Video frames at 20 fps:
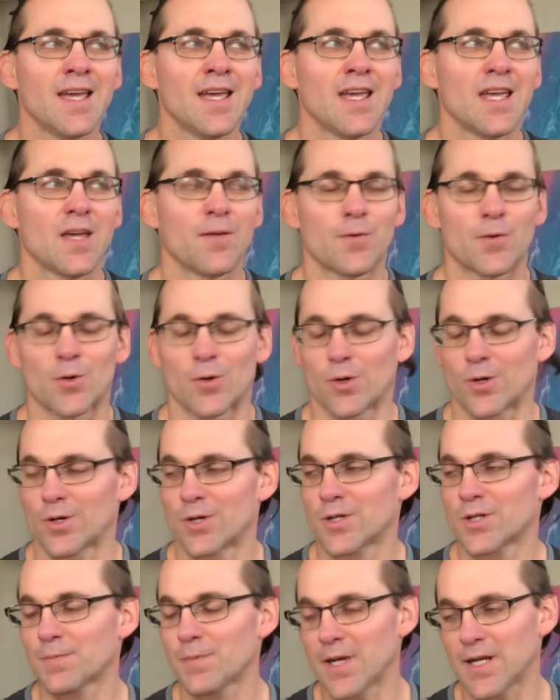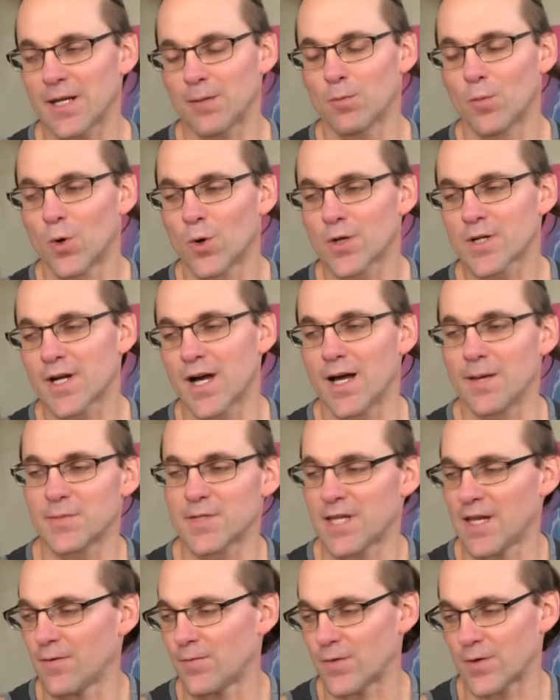if you're spending more time,
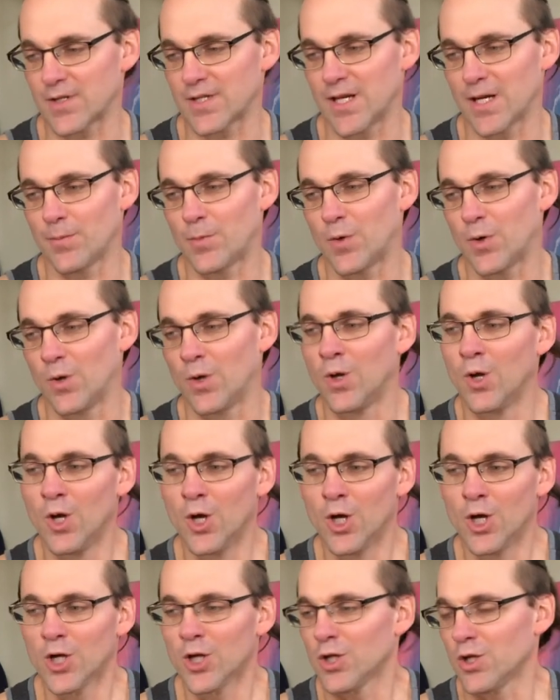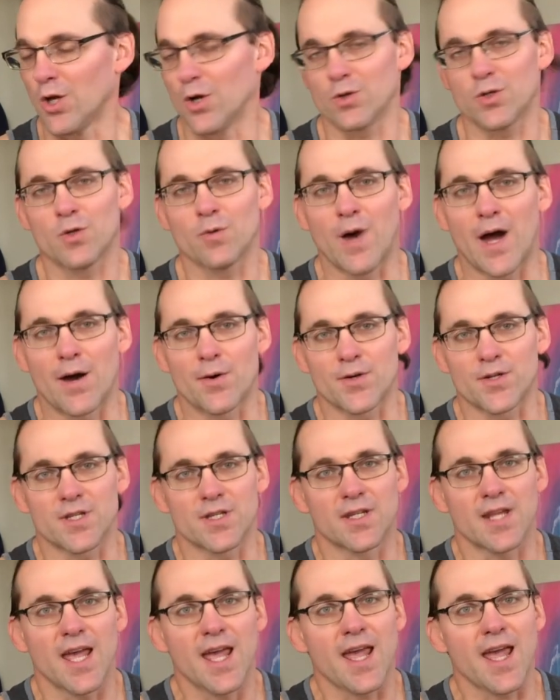say for example, 2 hours a
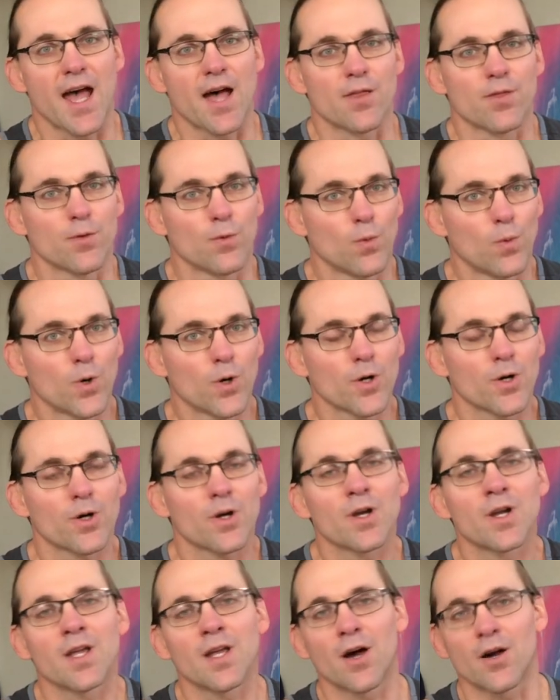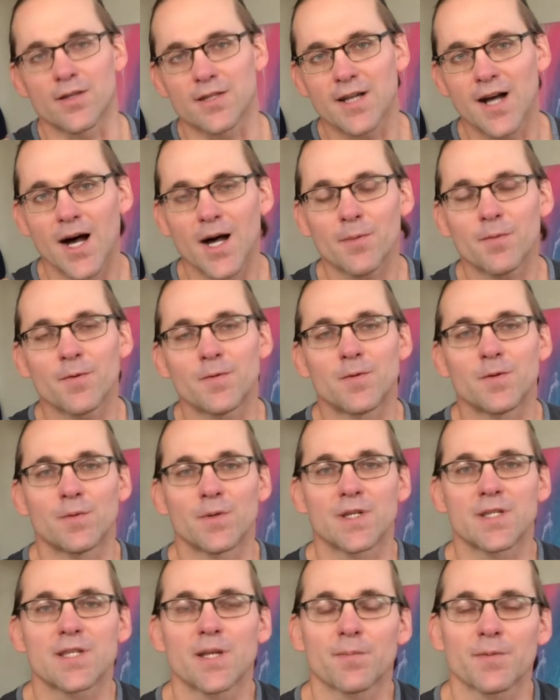day out in the water on top of
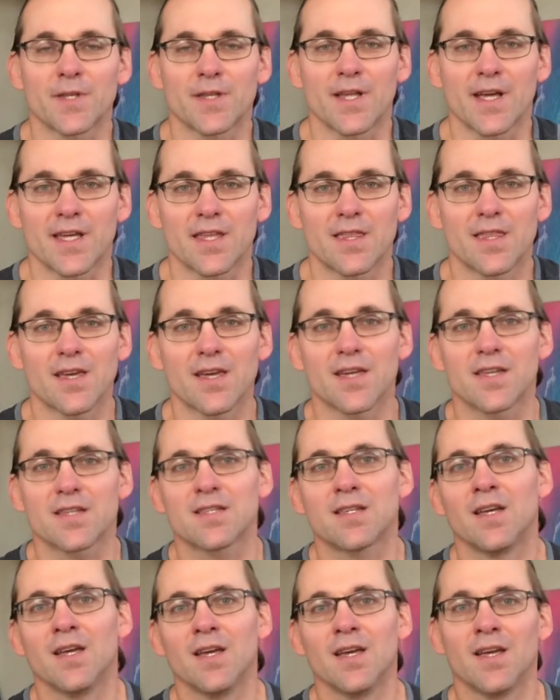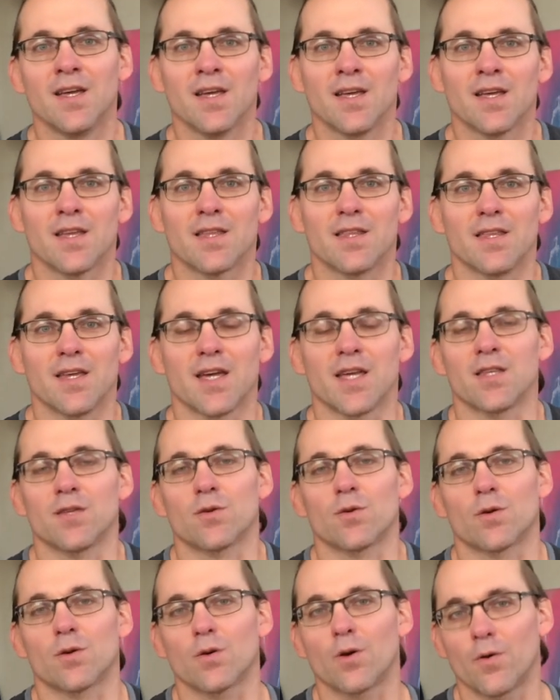doing something like this, then
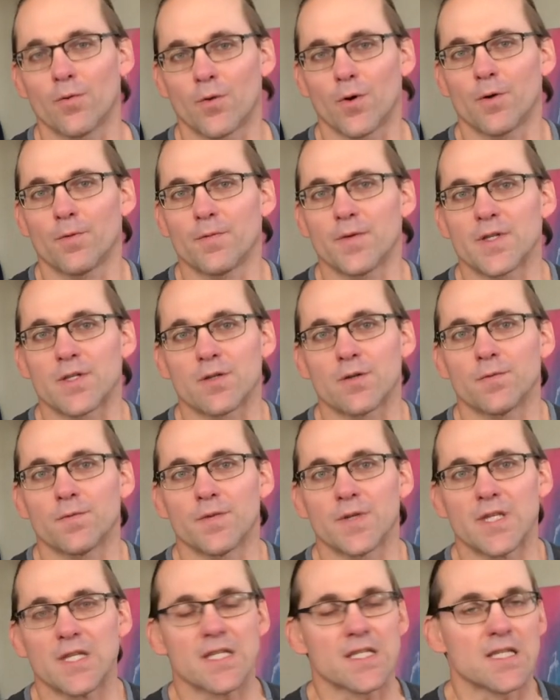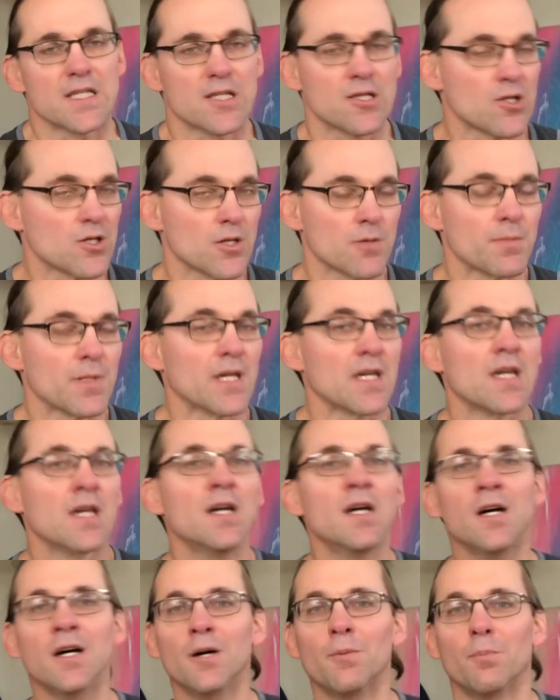your overall physical fitness is going to be
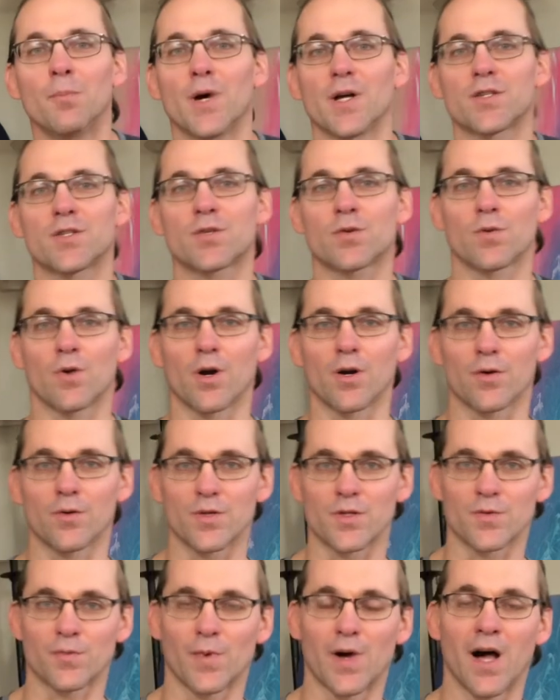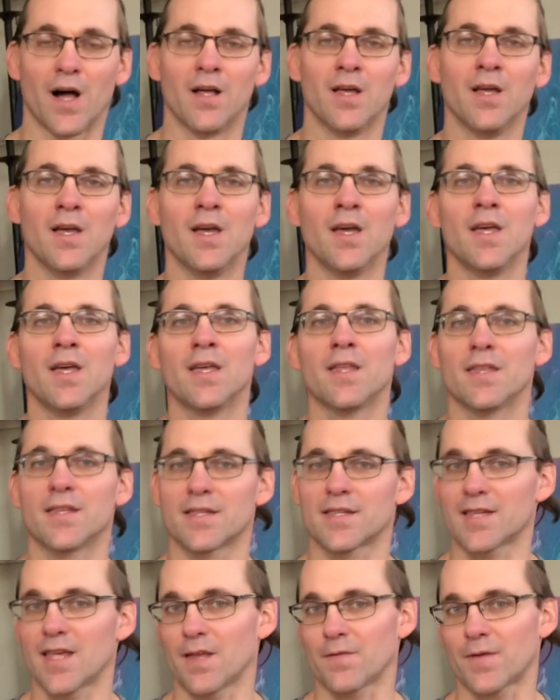much stronger as well. This
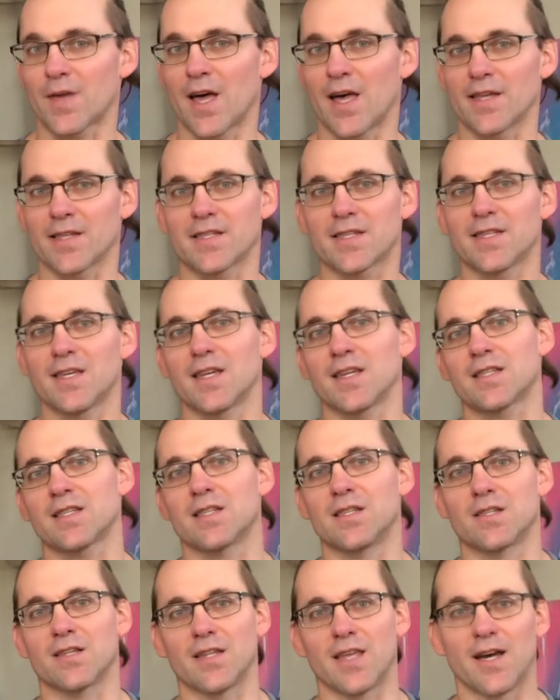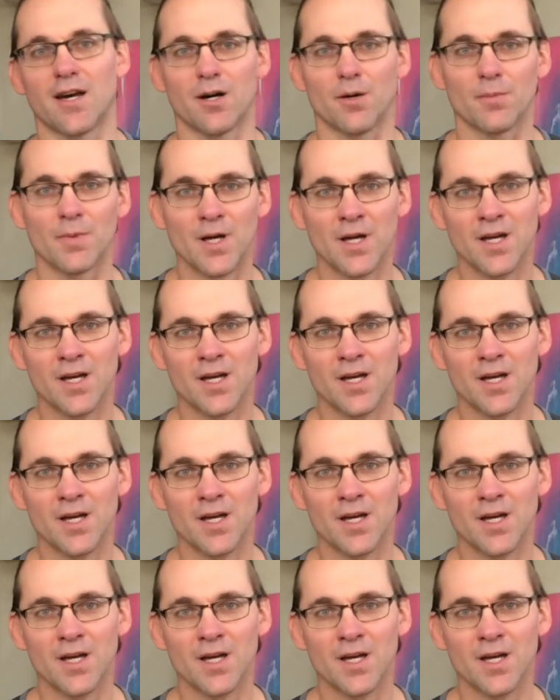set of calisthenics is going to help